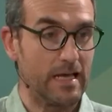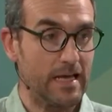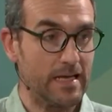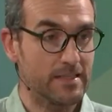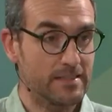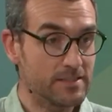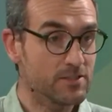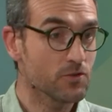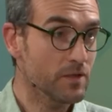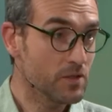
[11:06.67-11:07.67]
And this is
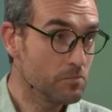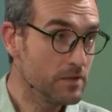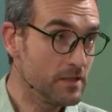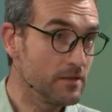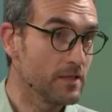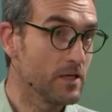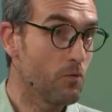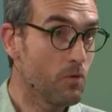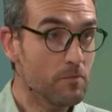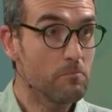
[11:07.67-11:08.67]
going to be
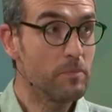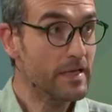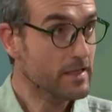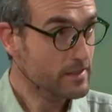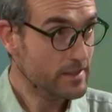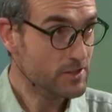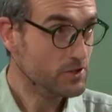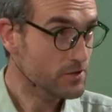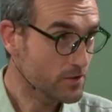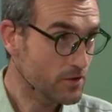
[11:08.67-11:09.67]
one big
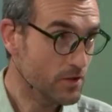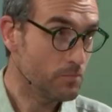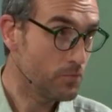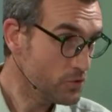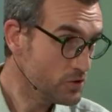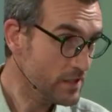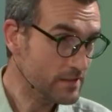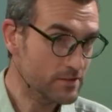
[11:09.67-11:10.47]
national uh, project.